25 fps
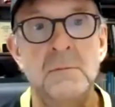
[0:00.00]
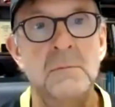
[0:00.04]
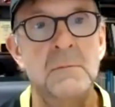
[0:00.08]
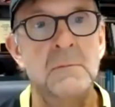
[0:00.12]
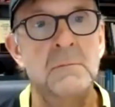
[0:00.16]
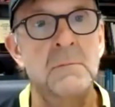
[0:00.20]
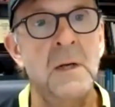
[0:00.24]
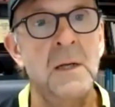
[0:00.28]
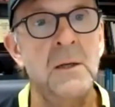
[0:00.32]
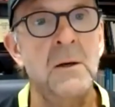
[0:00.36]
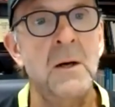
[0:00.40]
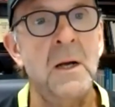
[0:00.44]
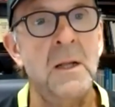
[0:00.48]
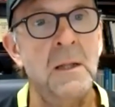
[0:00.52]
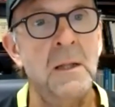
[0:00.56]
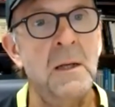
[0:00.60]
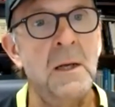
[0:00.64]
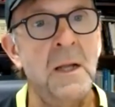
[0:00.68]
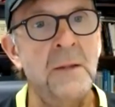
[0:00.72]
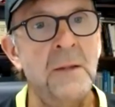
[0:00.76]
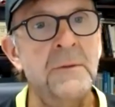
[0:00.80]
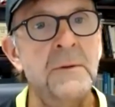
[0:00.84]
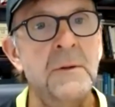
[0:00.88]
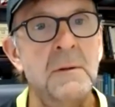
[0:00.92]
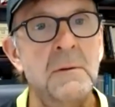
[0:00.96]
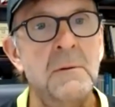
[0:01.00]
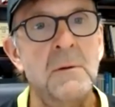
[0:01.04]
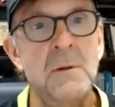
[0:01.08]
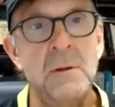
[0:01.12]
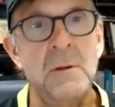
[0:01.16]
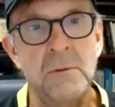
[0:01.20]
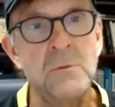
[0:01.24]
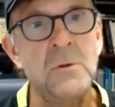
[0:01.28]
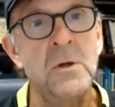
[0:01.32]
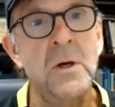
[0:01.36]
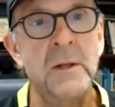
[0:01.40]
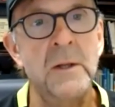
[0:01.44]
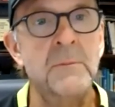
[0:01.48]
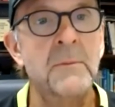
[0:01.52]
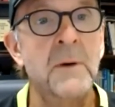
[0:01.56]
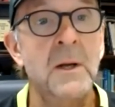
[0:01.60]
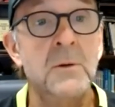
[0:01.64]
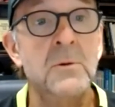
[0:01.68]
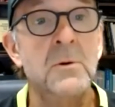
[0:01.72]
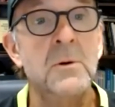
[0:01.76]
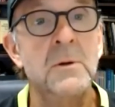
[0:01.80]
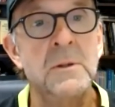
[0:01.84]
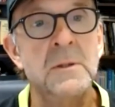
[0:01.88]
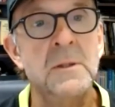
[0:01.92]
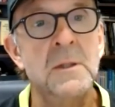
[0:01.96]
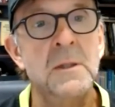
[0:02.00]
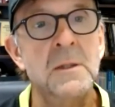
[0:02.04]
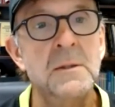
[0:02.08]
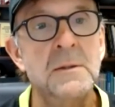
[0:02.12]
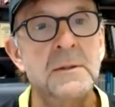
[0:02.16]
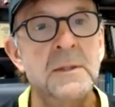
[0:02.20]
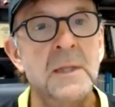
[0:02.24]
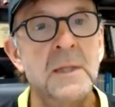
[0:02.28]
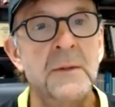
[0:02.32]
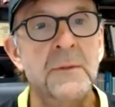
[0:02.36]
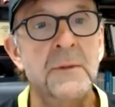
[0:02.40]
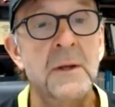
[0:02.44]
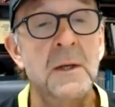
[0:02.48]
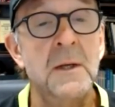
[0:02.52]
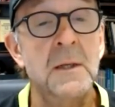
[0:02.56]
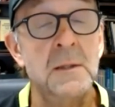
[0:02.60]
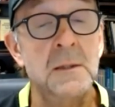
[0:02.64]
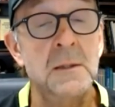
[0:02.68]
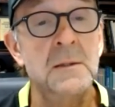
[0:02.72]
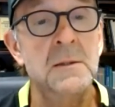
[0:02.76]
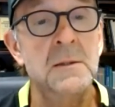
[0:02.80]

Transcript: Michael, I, I think go ahead, Michael, take that.